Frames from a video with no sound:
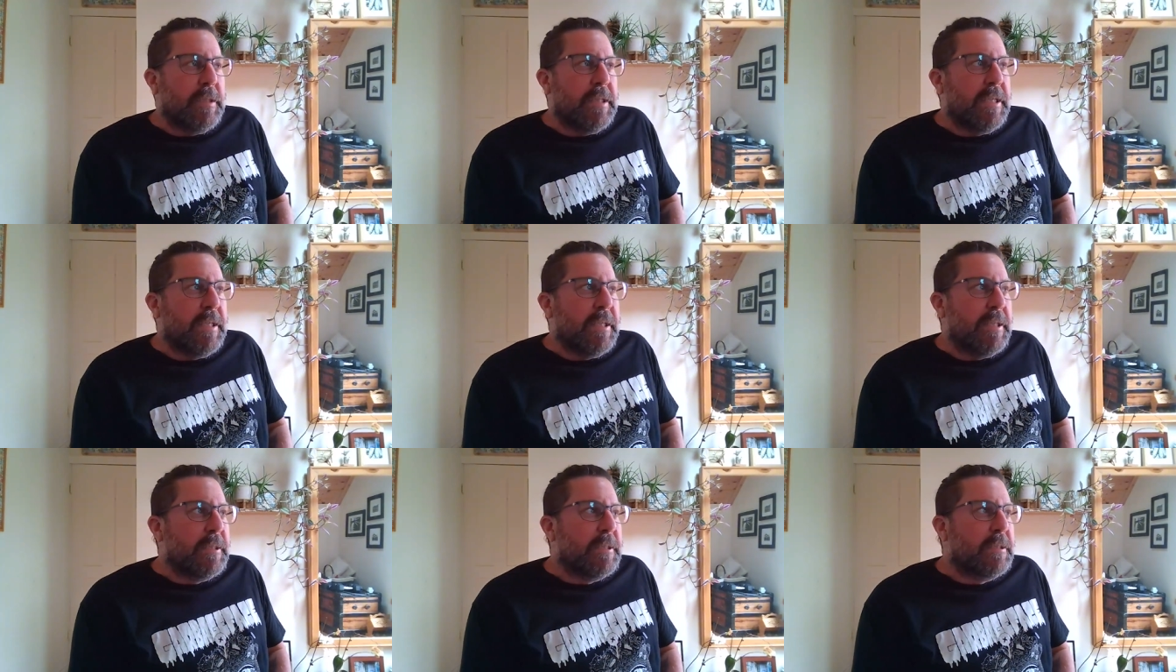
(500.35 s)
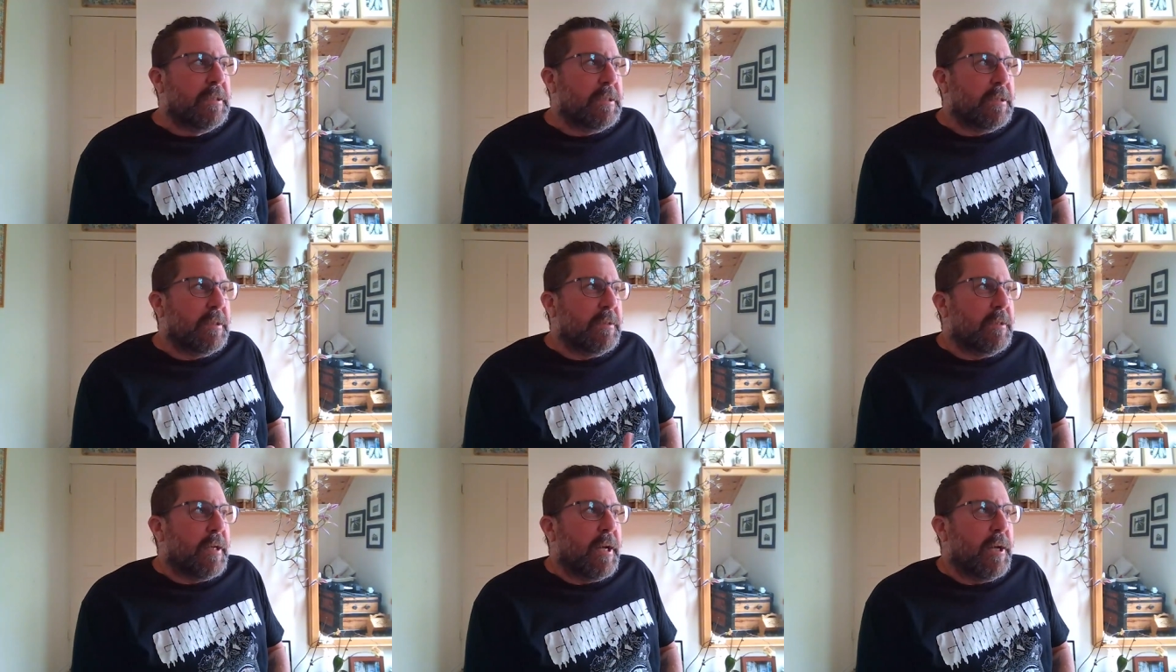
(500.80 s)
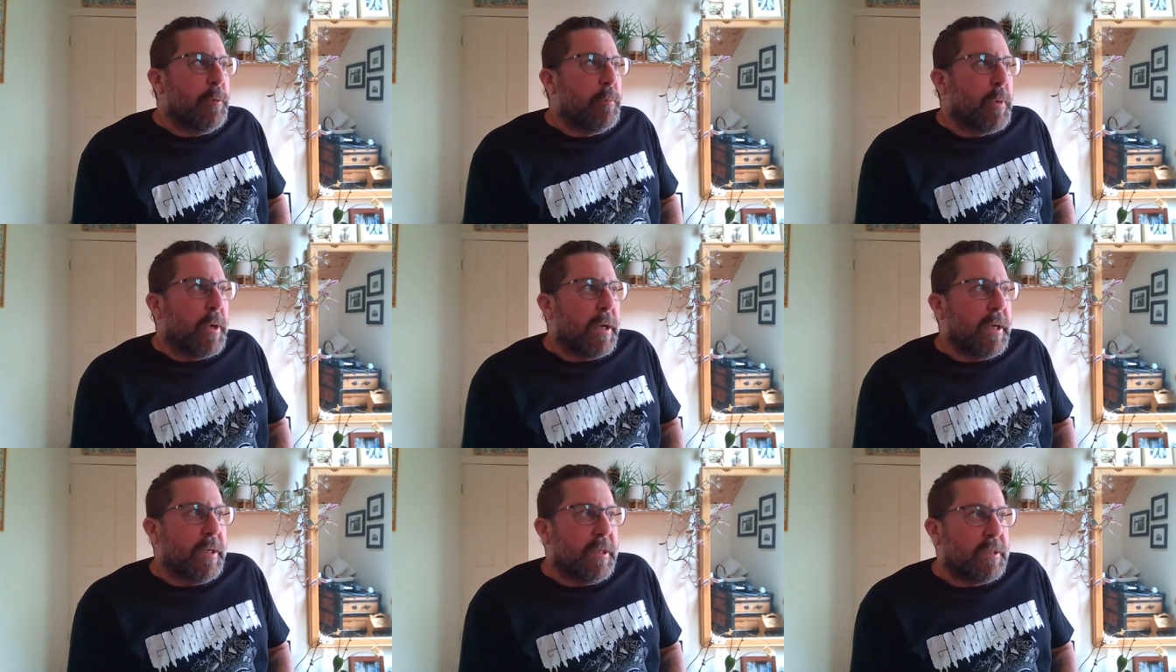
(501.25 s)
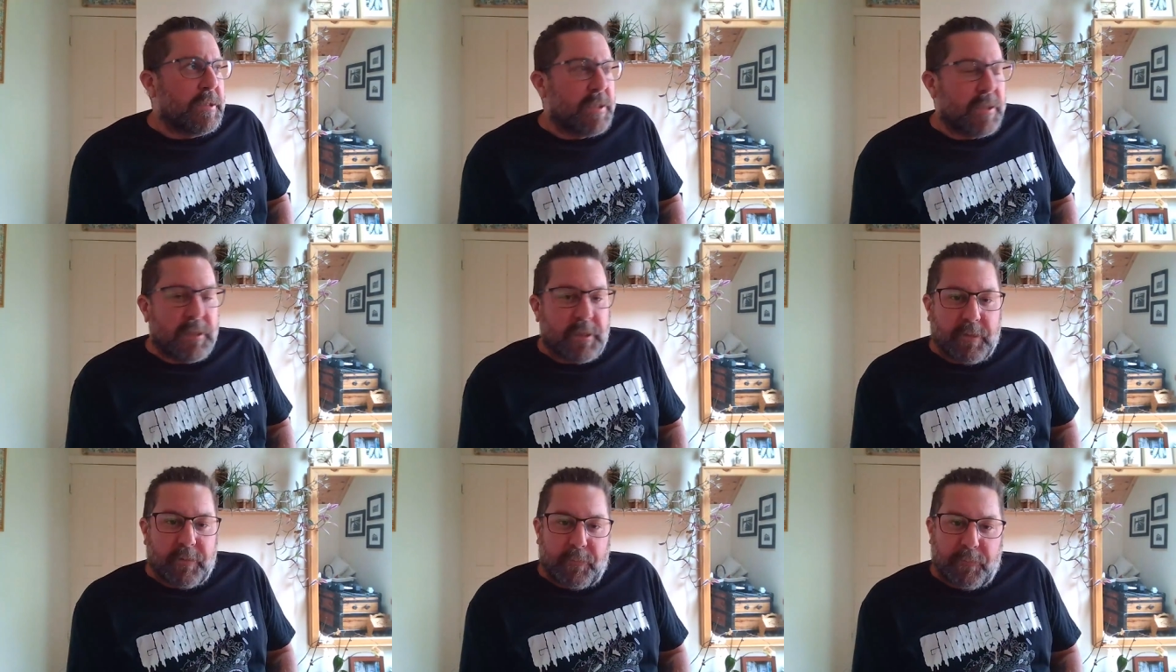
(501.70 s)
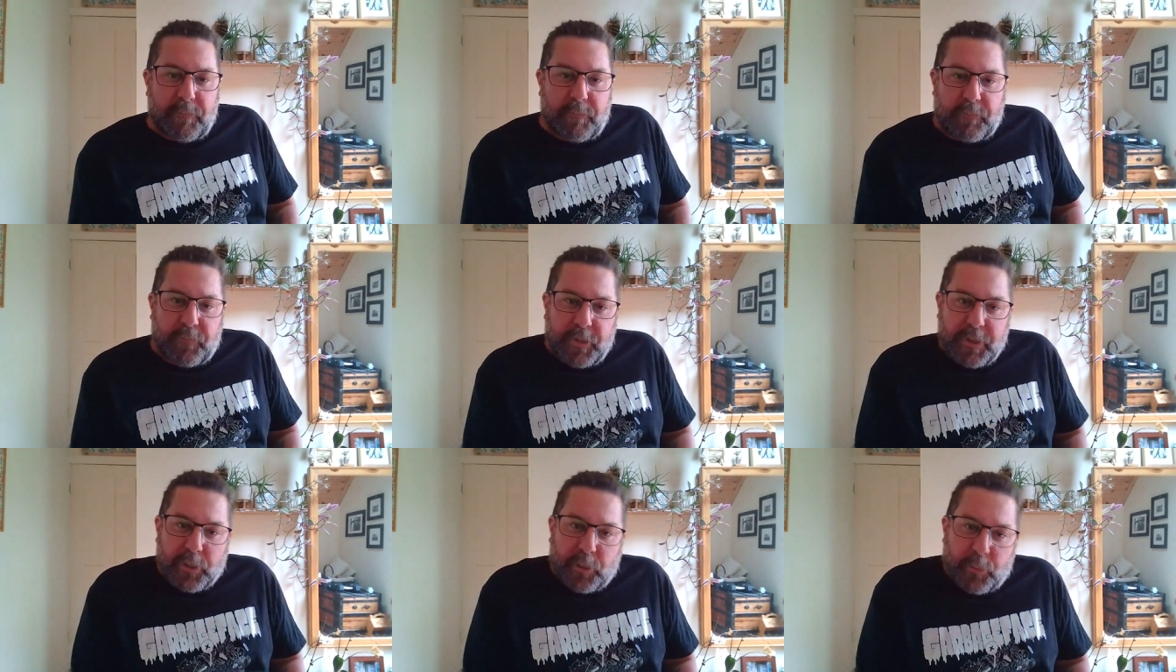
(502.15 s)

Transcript: need anybody to feel